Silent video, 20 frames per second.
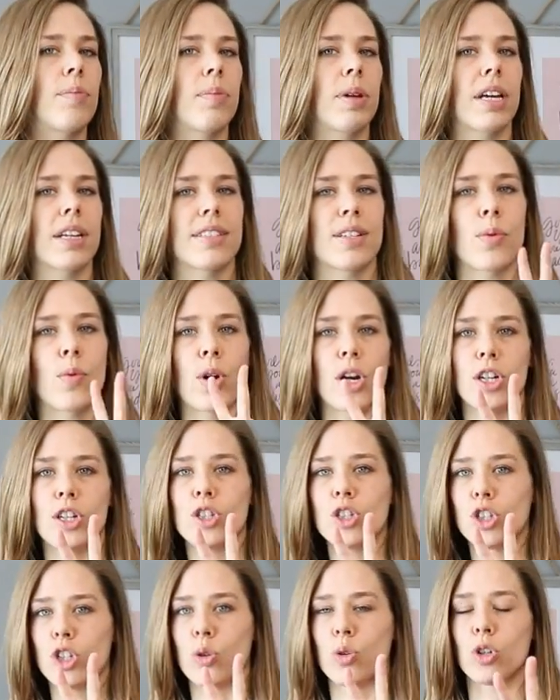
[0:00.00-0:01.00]
because I wanted
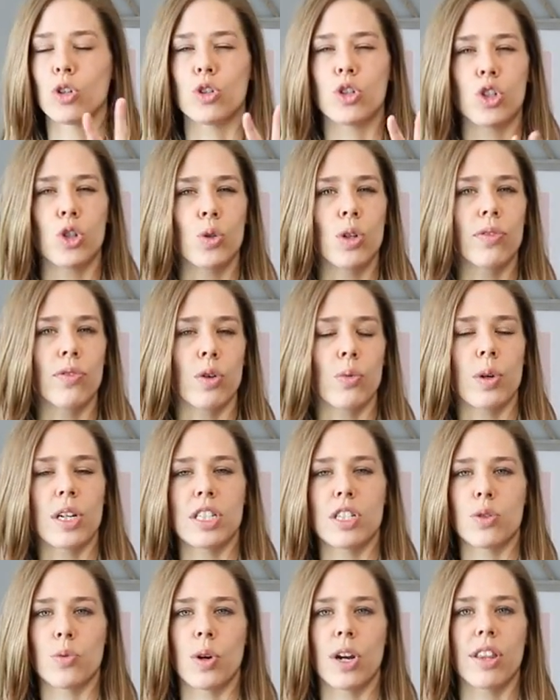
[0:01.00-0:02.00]
to show her two different
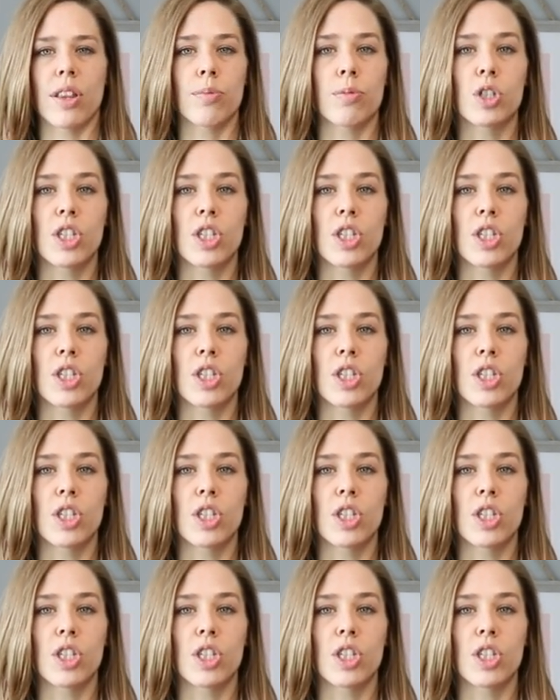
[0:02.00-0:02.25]
ways to wear them.